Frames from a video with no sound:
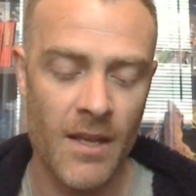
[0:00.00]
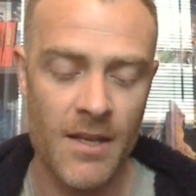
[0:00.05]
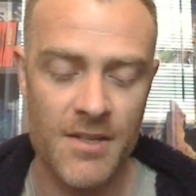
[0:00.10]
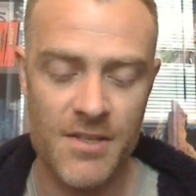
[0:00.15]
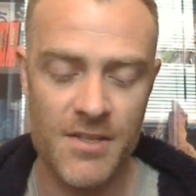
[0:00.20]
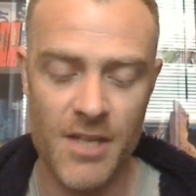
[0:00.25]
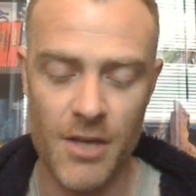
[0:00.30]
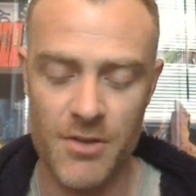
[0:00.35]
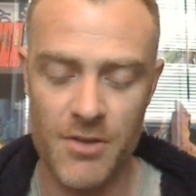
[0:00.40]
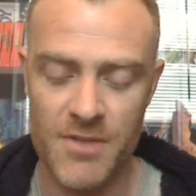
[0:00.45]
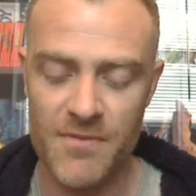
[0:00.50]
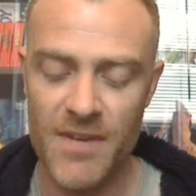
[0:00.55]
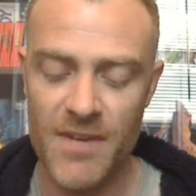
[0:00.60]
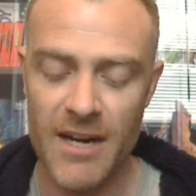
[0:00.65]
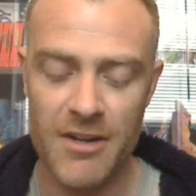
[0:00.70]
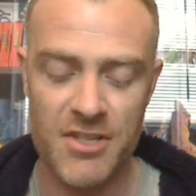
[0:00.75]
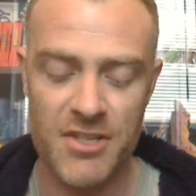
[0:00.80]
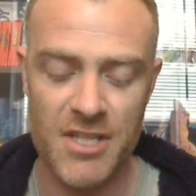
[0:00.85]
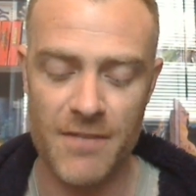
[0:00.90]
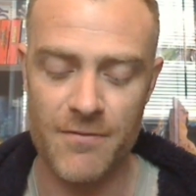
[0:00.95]
So there's
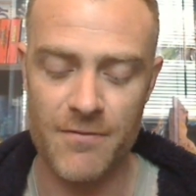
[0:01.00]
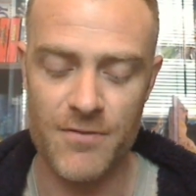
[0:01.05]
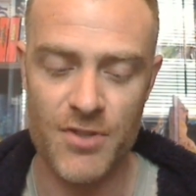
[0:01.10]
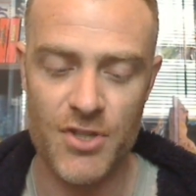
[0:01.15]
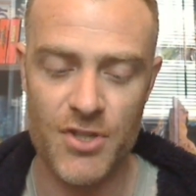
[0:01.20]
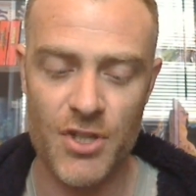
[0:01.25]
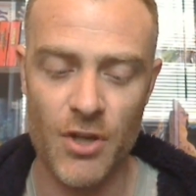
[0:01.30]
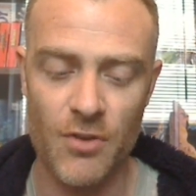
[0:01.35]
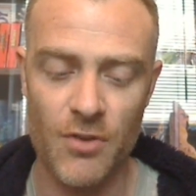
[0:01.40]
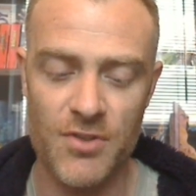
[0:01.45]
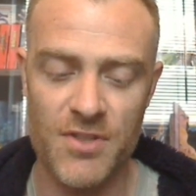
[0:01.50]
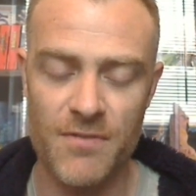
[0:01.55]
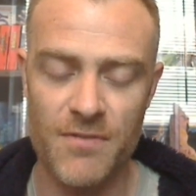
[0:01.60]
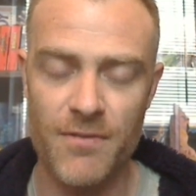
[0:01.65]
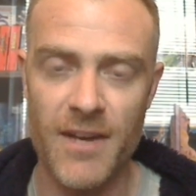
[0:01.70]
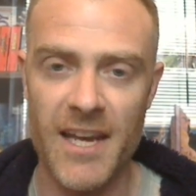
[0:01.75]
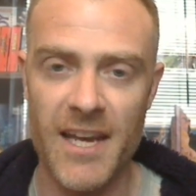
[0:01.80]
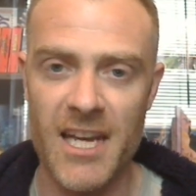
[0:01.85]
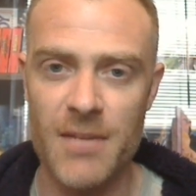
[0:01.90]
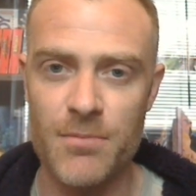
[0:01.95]
various different shots
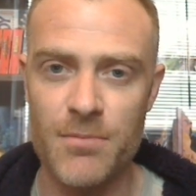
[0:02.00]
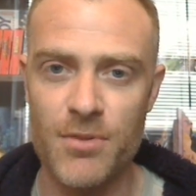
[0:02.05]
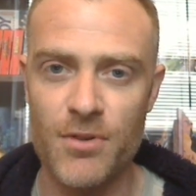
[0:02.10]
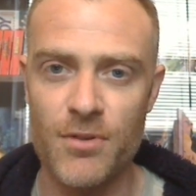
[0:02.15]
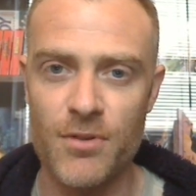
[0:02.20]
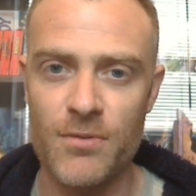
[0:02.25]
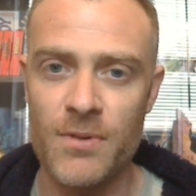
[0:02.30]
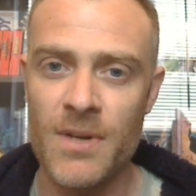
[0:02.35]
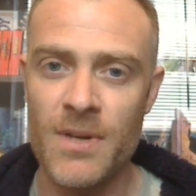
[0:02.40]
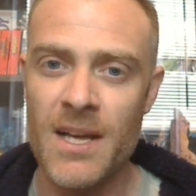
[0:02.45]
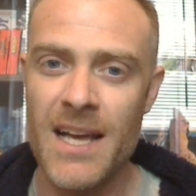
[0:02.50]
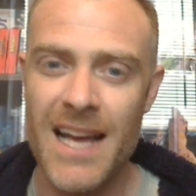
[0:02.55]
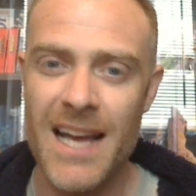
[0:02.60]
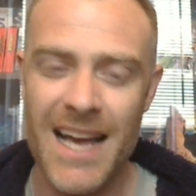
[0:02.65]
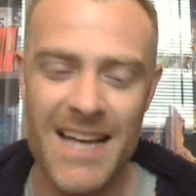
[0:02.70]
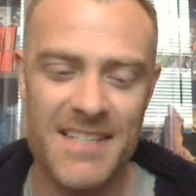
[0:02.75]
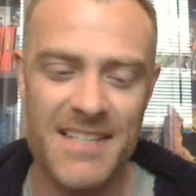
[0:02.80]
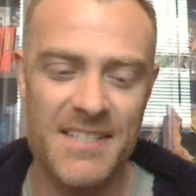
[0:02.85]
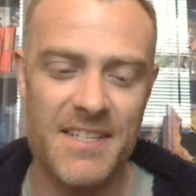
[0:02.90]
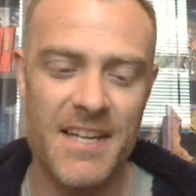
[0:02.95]
available.
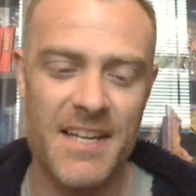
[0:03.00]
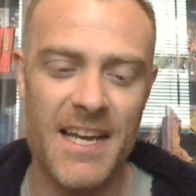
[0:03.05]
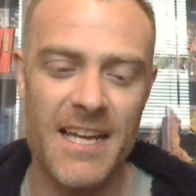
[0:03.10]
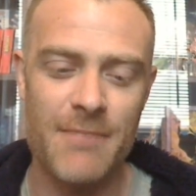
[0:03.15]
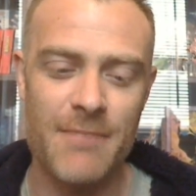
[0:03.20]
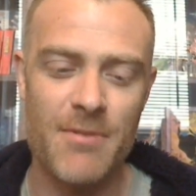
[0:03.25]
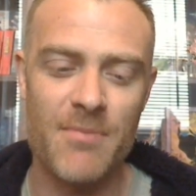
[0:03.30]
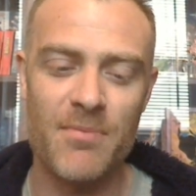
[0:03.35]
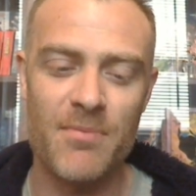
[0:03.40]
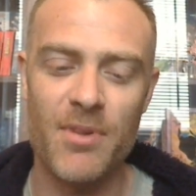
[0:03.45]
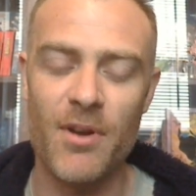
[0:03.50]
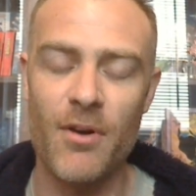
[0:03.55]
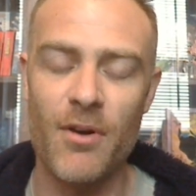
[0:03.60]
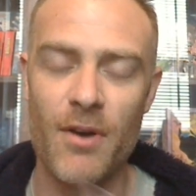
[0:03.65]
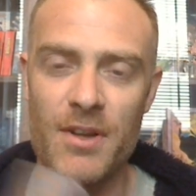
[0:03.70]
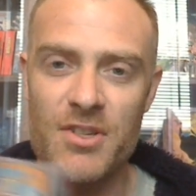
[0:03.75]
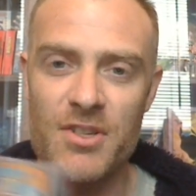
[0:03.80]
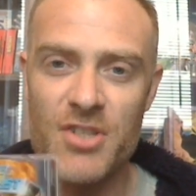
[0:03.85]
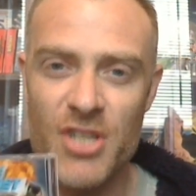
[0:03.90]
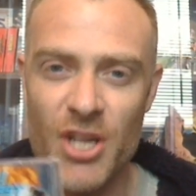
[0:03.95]
As the name
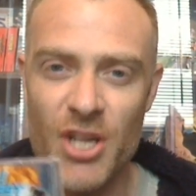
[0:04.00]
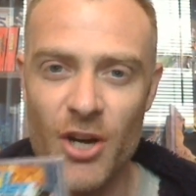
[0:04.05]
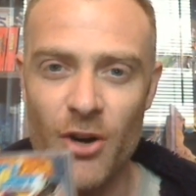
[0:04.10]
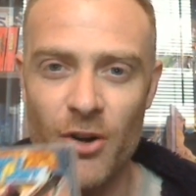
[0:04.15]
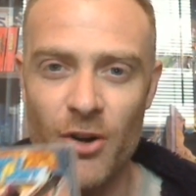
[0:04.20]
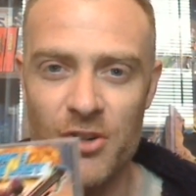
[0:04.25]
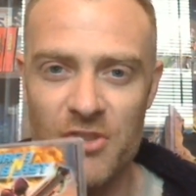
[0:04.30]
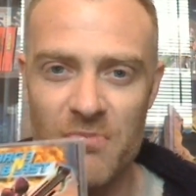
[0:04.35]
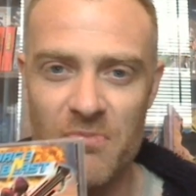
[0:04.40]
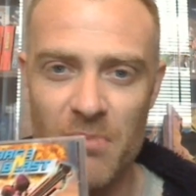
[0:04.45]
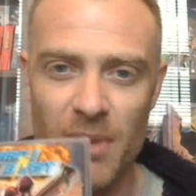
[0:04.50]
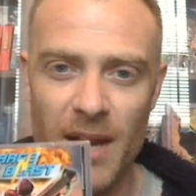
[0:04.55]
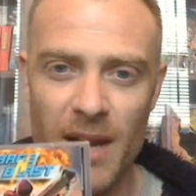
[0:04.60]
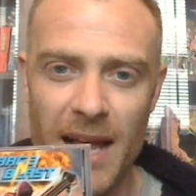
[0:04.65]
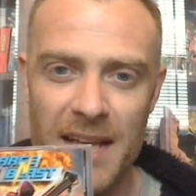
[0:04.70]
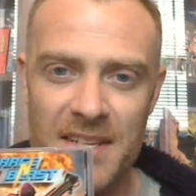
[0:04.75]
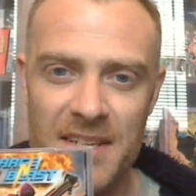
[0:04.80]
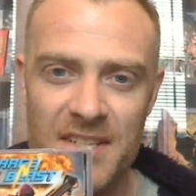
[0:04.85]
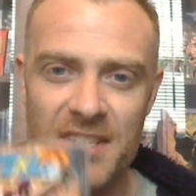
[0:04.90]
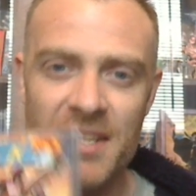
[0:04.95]
implies, charge and
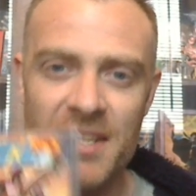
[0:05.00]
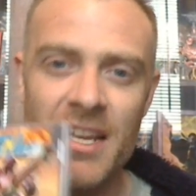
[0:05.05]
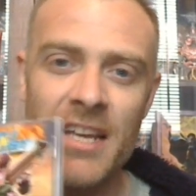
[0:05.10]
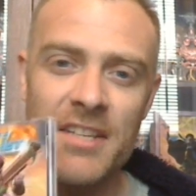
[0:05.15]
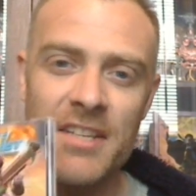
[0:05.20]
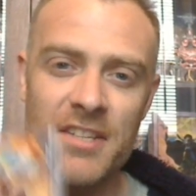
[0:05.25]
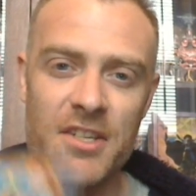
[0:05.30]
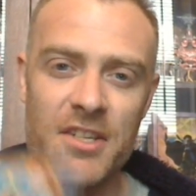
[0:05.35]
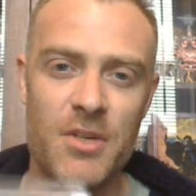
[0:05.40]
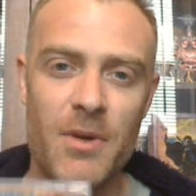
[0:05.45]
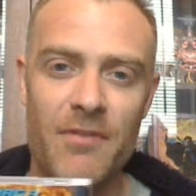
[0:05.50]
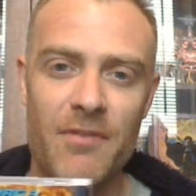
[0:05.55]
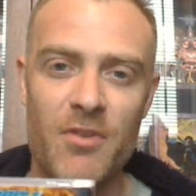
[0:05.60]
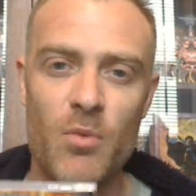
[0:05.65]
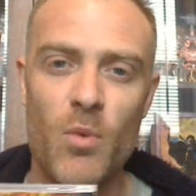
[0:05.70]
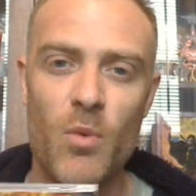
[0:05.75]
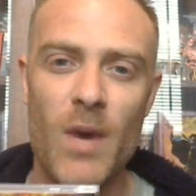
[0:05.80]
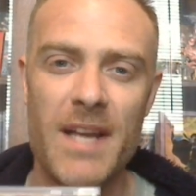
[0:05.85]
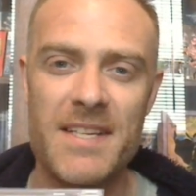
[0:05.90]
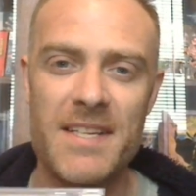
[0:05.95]
blast. So you do have to
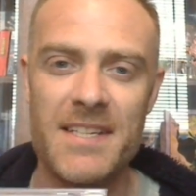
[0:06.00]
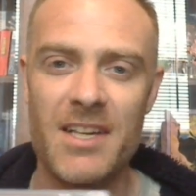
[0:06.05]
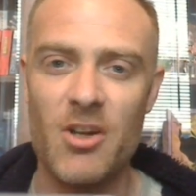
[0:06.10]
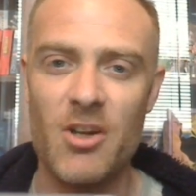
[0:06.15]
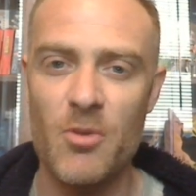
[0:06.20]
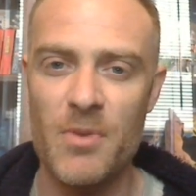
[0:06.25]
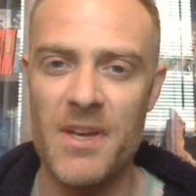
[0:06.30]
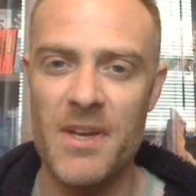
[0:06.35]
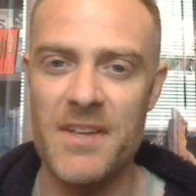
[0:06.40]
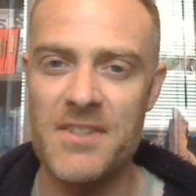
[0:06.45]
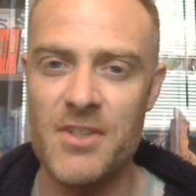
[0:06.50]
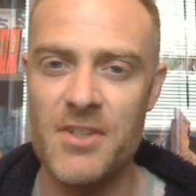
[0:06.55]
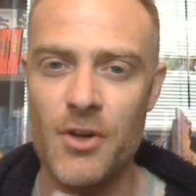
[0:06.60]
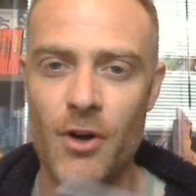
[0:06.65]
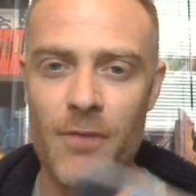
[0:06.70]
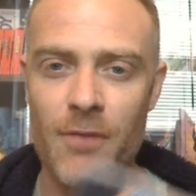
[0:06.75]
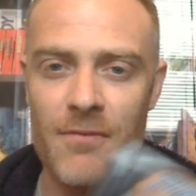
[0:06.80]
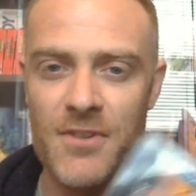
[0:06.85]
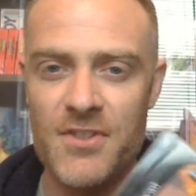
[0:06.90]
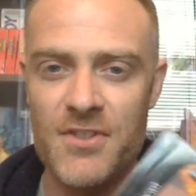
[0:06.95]
wait a little bit of
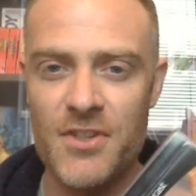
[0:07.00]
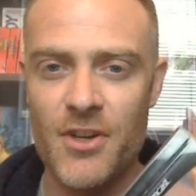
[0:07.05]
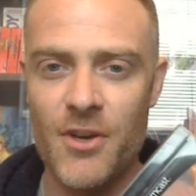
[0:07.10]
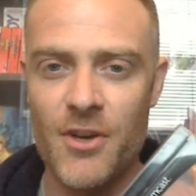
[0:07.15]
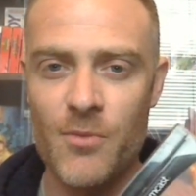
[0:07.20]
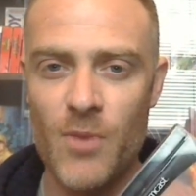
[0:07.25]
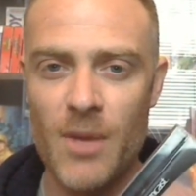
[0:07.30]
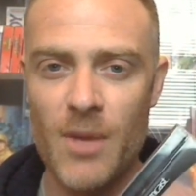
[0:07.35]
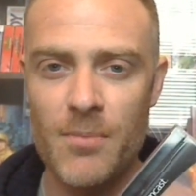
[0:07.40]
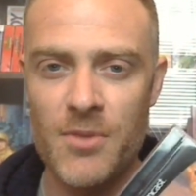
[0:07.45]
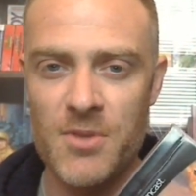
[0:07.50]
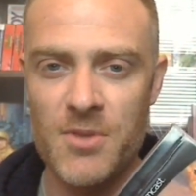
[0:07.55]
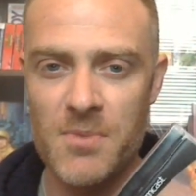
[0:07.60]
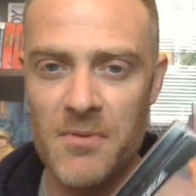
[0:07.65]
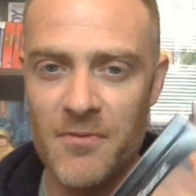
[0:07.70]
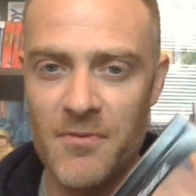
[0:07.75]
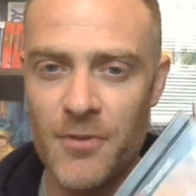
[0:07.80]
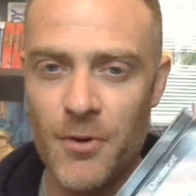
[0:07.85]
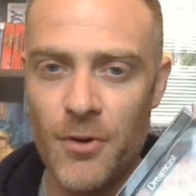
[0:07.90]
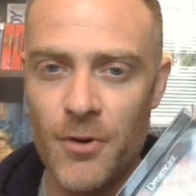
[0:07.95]
time for certain weapons
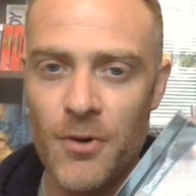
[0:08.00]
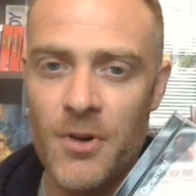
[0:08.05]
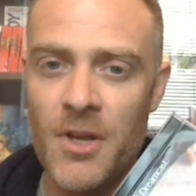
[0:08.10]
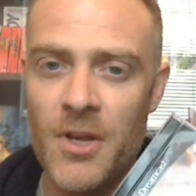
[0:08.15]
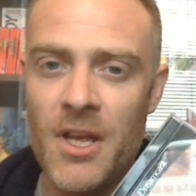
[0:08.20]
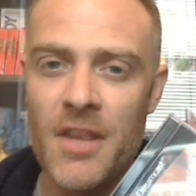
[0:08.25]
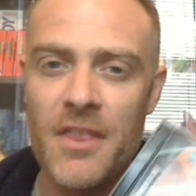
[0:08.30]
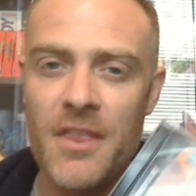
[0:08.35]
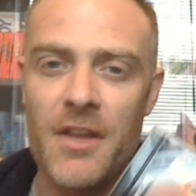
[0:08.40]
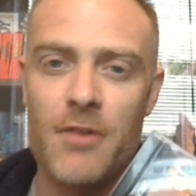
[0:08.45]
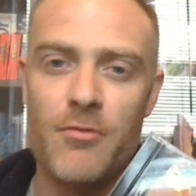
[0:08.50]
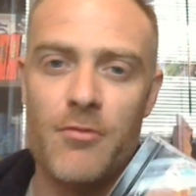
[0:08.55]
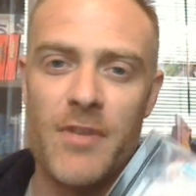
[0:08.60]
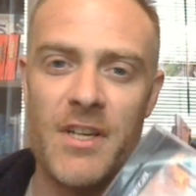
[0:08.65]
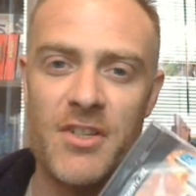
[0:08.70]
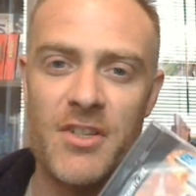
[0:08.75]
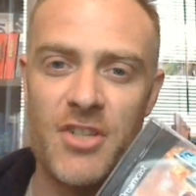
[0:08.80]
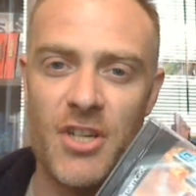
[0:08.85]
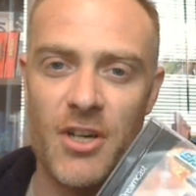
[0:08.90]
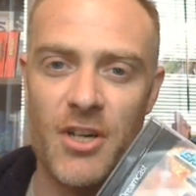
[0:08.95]
before they'll
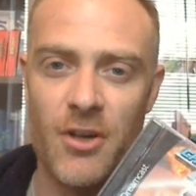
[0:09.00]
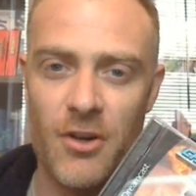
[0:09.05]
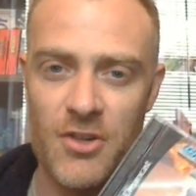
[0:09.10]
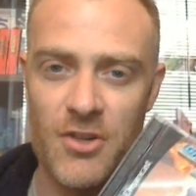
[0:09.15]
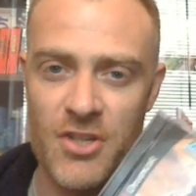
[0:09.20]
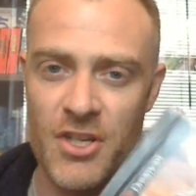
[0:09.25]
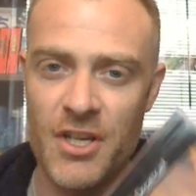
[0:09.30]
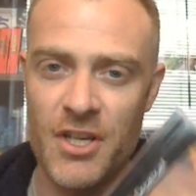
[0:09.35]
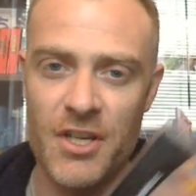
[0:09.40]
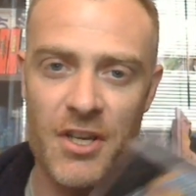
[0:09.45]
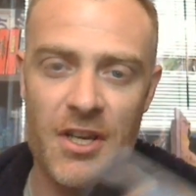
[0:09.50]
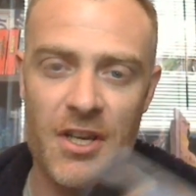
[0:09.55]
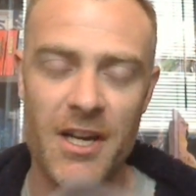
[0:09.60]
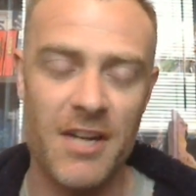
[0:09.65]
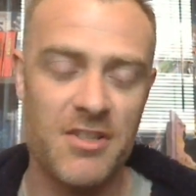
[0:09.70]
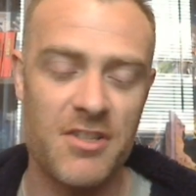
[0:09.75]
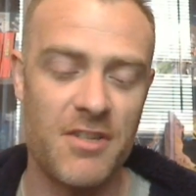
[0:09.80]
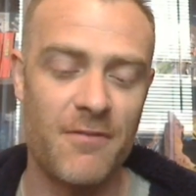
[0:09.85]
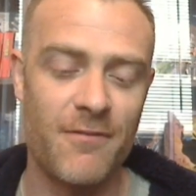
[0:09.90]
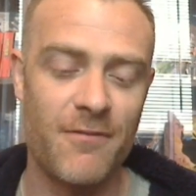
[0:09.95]
recharge and you can
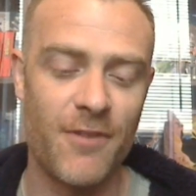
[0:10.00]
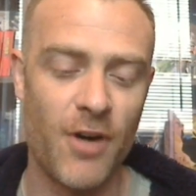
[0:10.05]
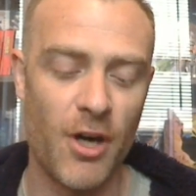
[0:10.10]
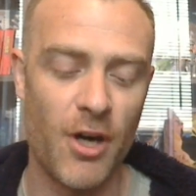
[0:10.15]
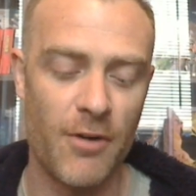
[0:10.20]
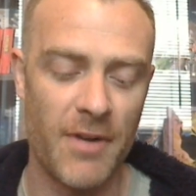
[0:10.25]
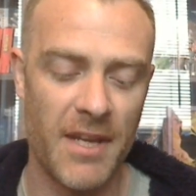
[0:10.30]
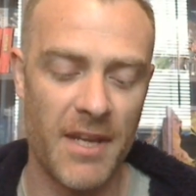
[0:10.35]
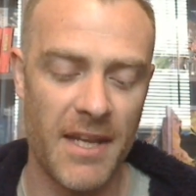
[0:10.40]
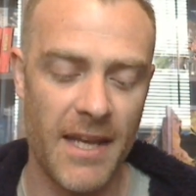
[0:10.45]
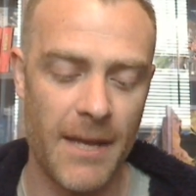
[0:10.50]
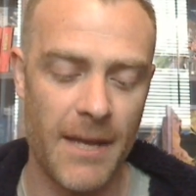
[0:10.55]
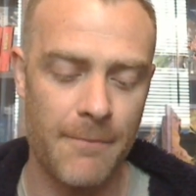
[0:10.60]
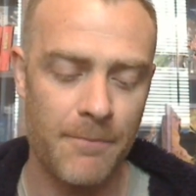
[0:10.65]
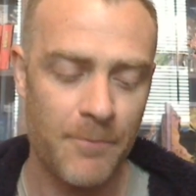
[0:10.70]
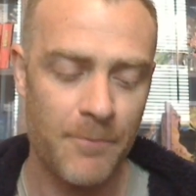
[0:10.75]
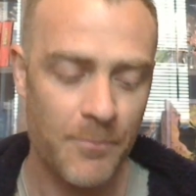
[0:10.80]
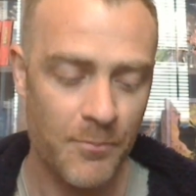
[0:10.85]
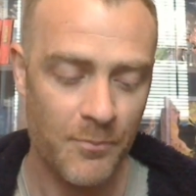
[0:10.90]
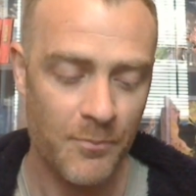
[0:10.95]
actually fire again.